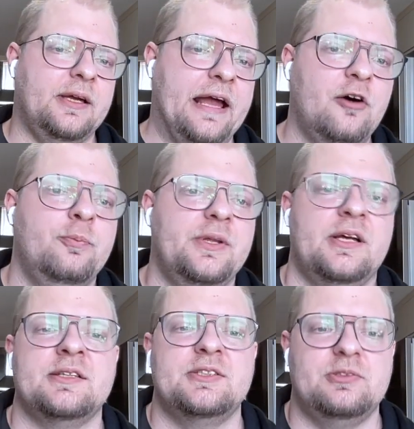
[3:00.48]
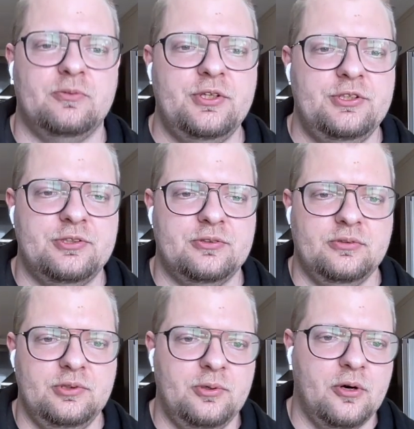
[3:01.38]
helping us to reach
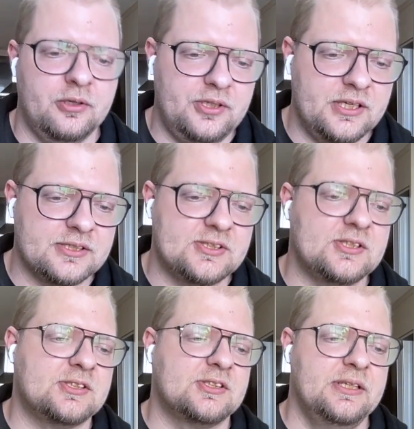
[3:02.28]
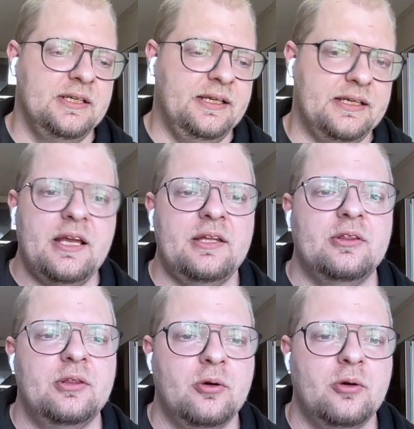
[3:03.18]
new audiences, gain